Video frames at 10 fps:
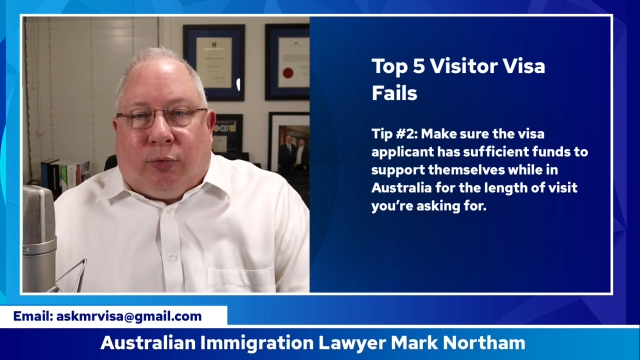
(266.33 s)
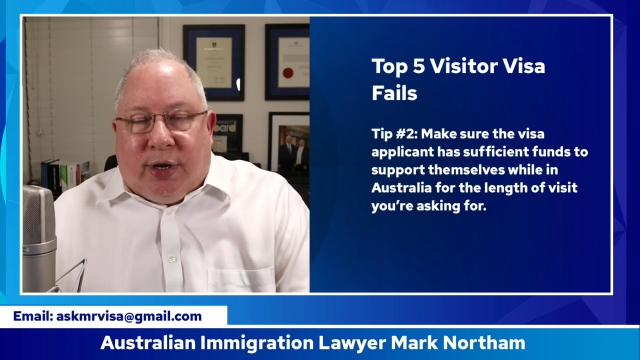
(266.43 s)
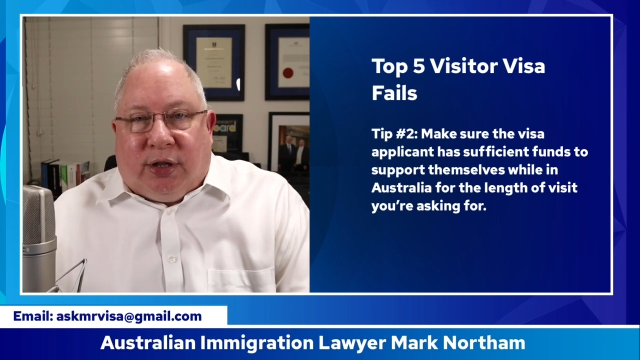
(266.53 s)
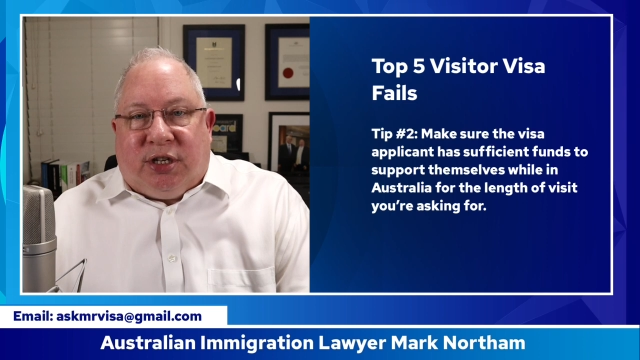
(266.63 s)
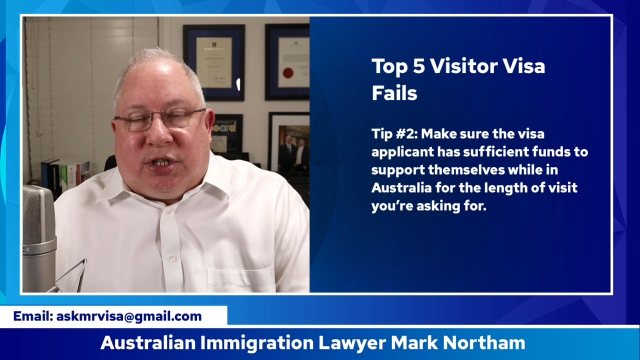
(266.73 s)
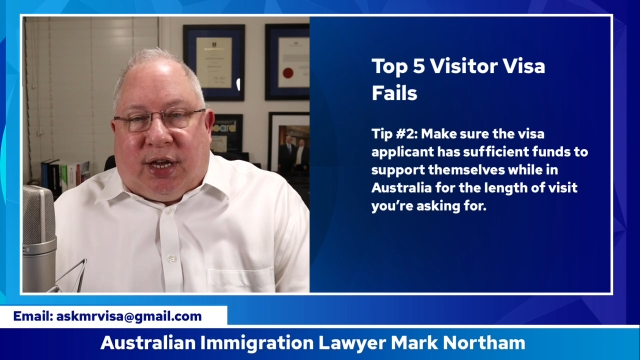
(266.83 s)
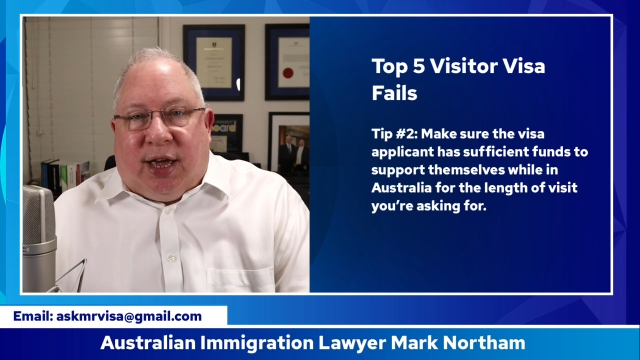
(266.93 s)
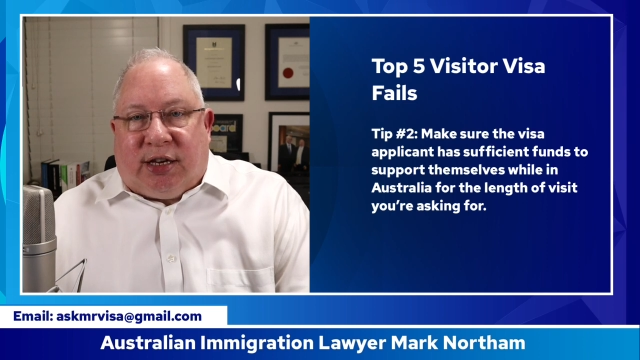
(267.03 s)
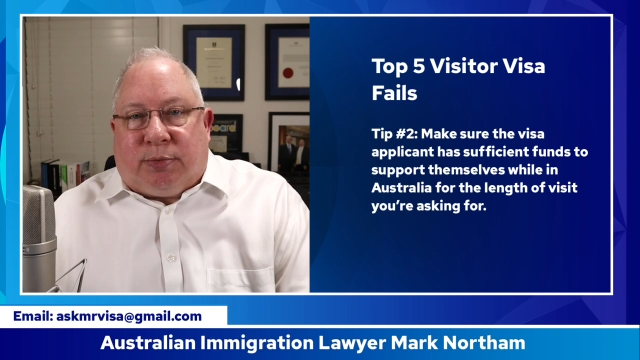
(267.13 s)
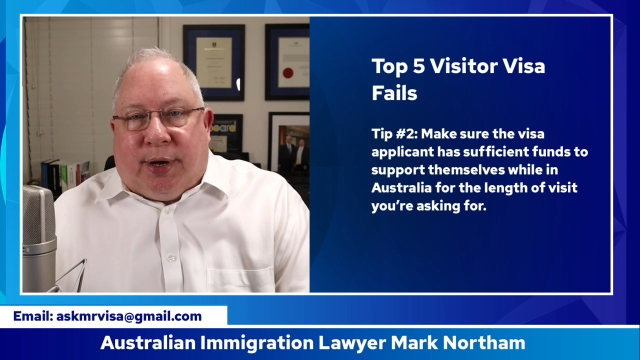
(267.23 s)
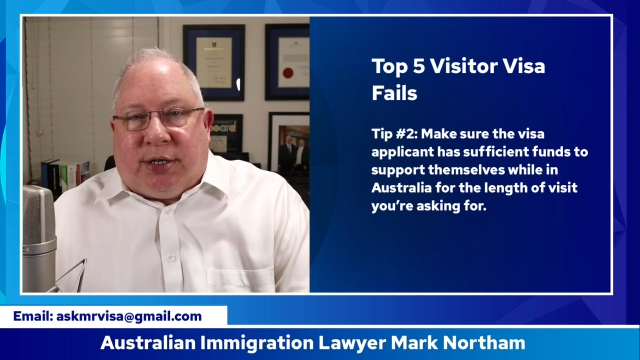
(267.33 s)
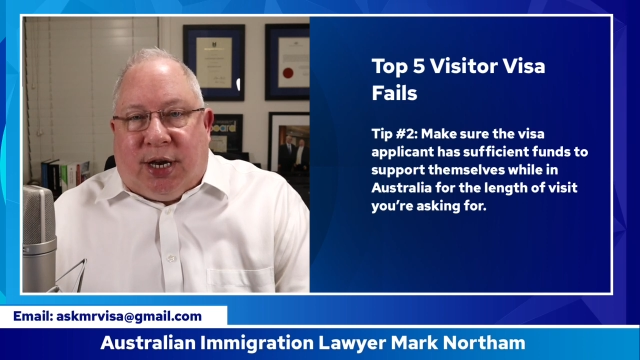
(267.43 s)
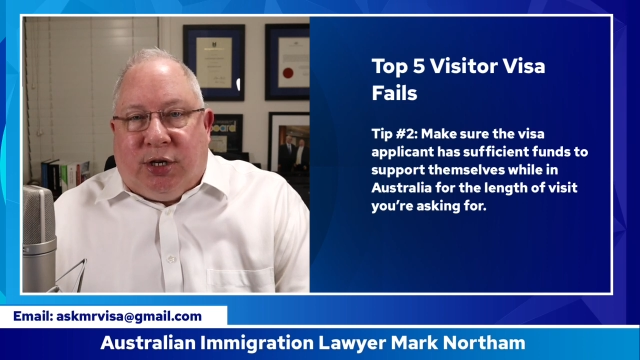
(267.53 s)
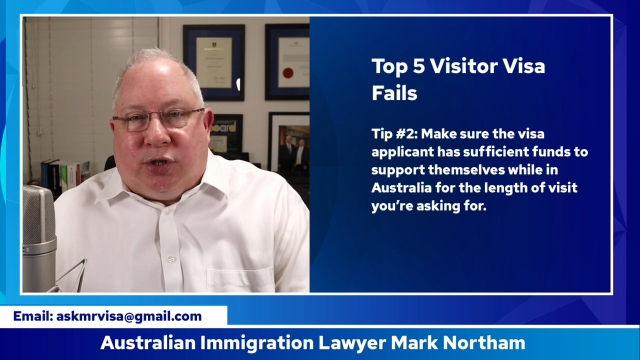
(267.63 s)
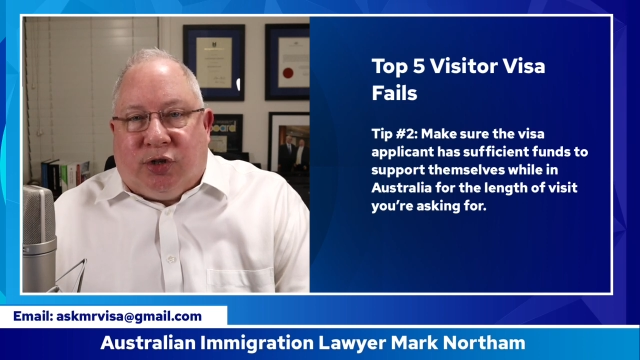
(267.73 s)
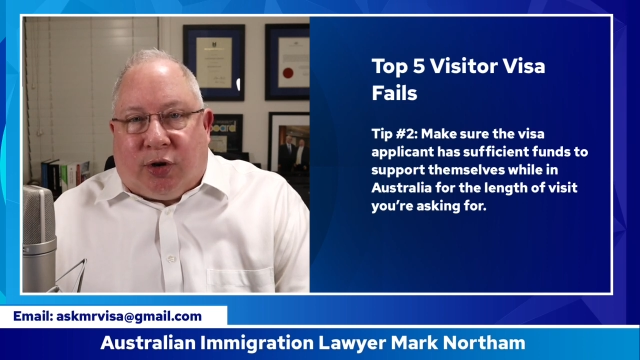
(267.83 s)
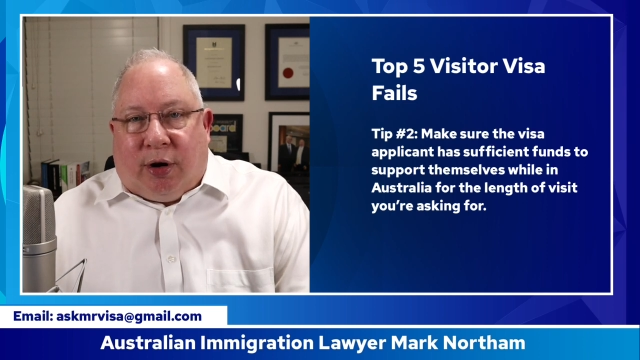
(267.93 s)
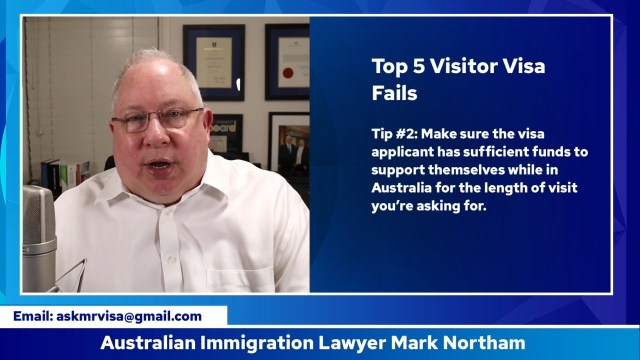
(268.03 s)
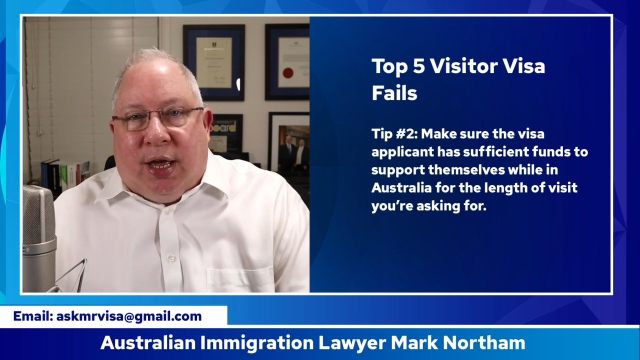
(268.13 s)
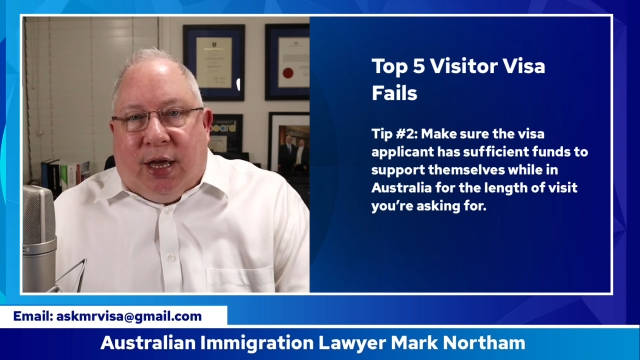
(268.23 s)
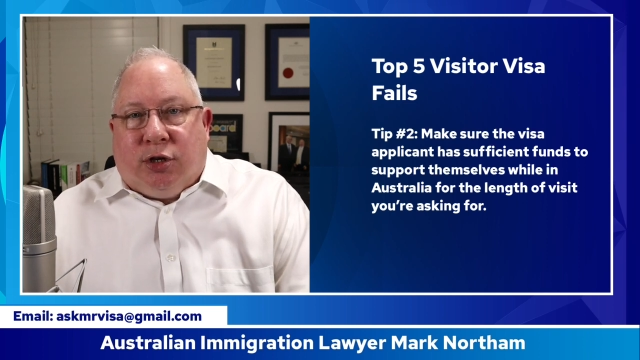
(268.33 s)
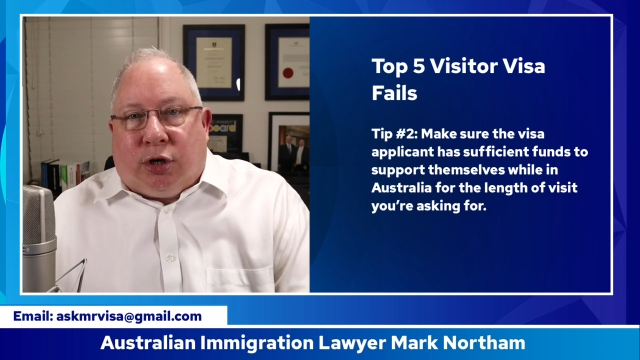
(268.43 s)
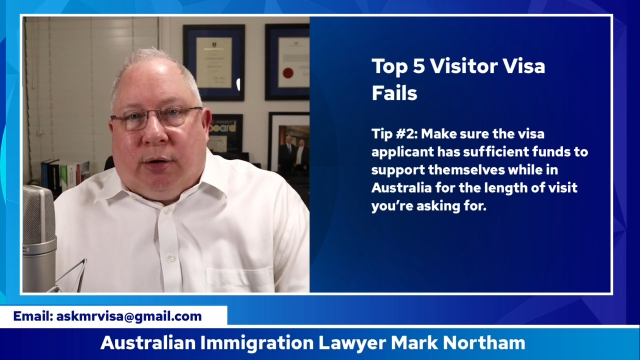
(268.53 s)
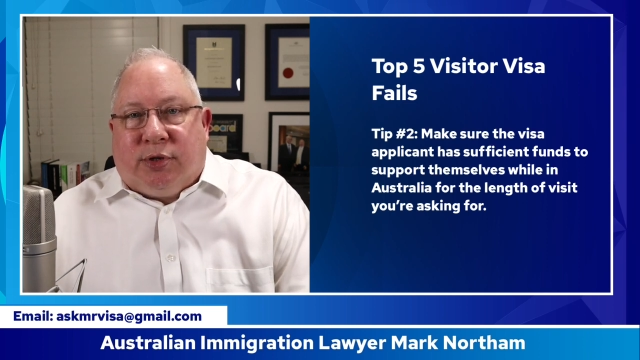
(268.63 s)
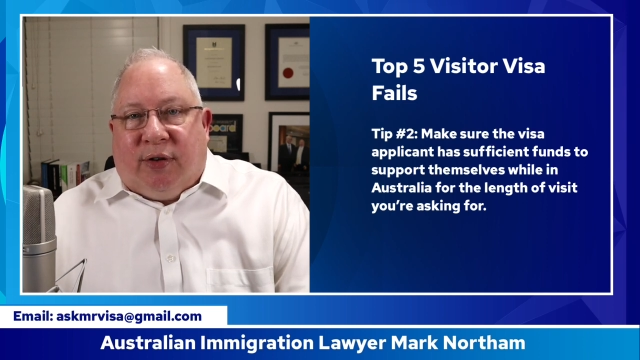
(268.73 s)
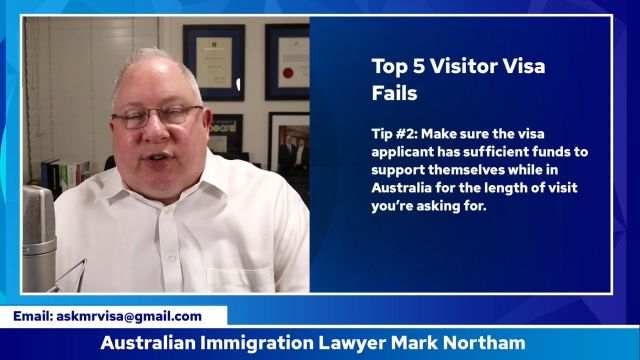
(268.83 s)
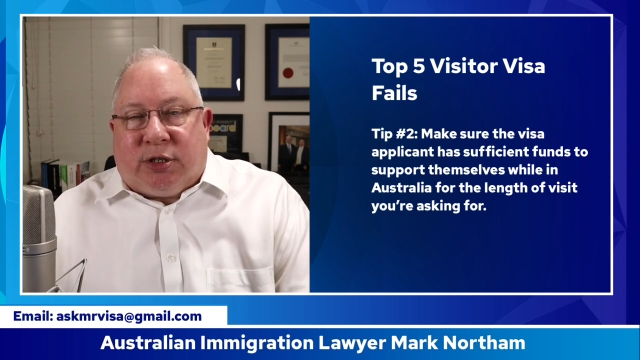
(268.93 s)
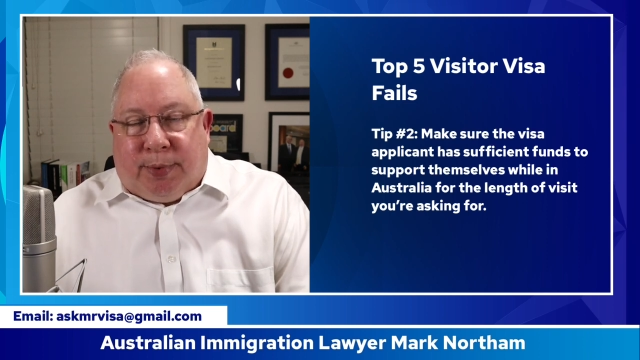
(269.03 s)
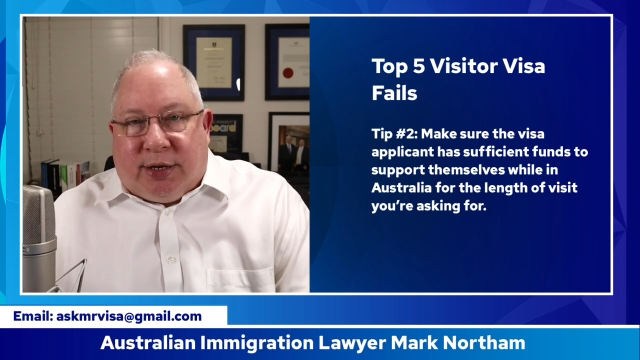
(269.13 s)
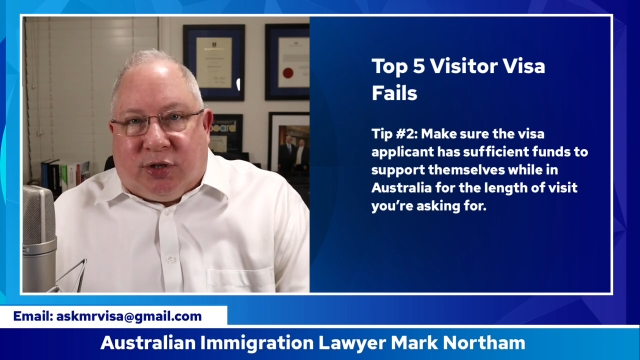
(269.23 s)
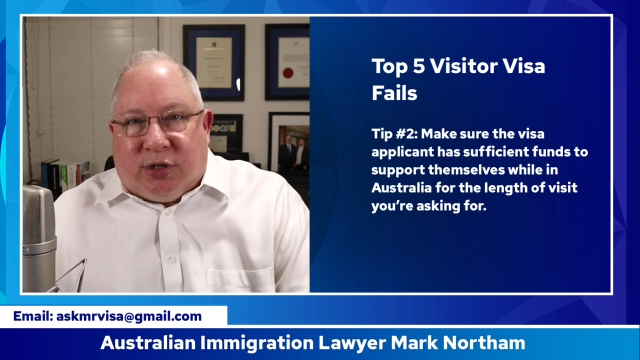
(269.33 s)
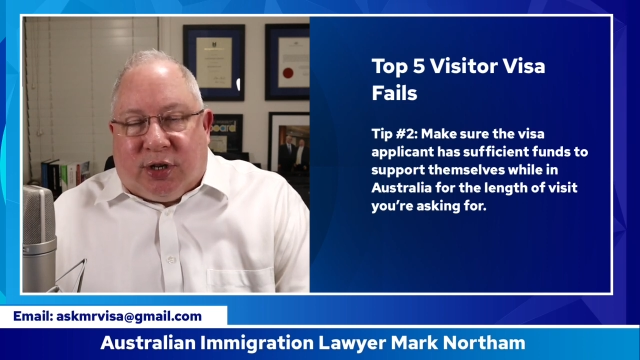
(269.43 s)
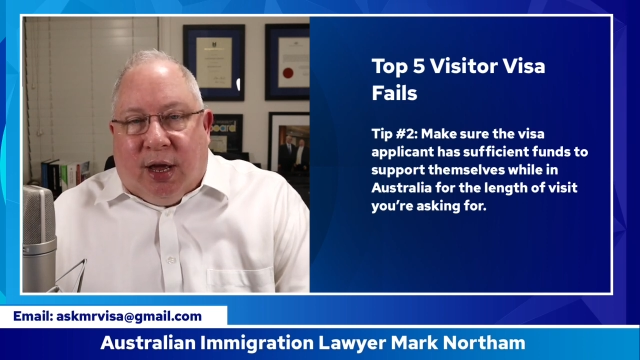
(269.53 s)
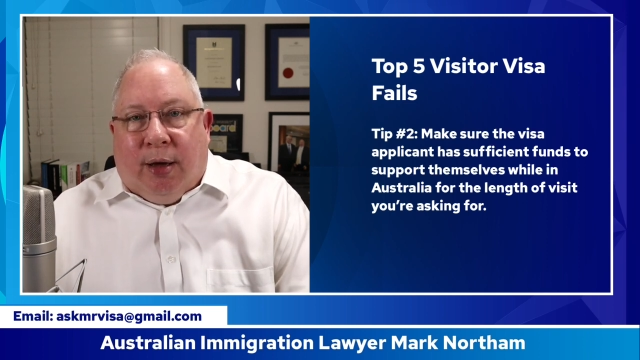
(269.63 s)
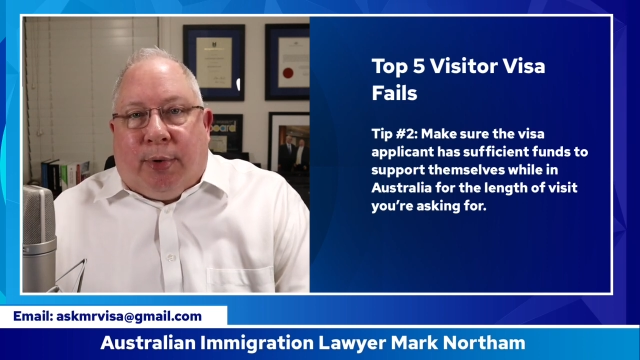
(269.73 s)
realistic expectations are in terms of expenses.